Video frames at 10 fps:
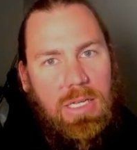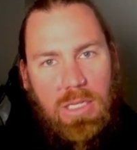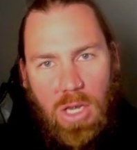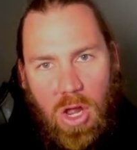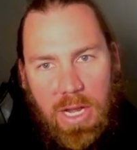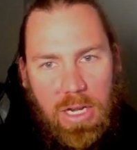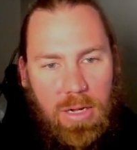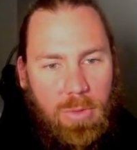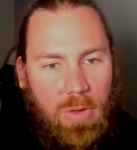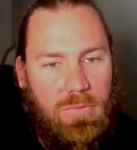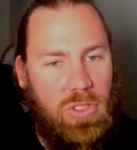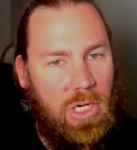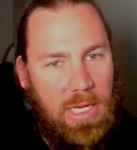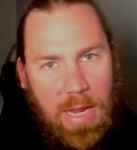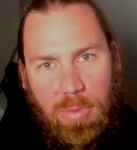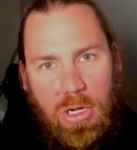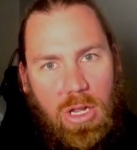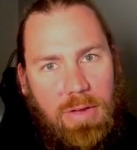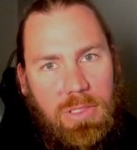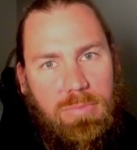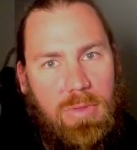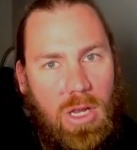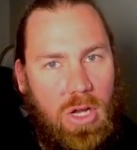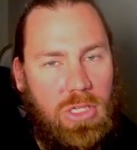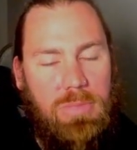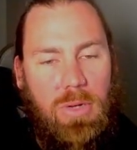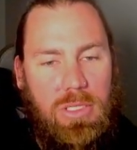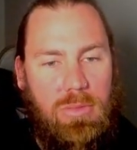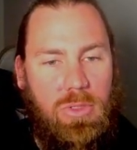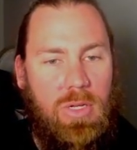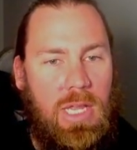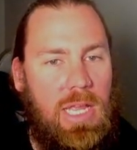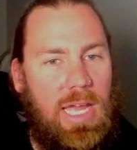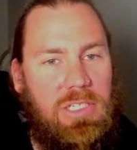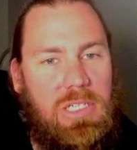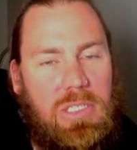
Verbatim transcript: lightning them off. Try and keep her alive as long as possible. And she's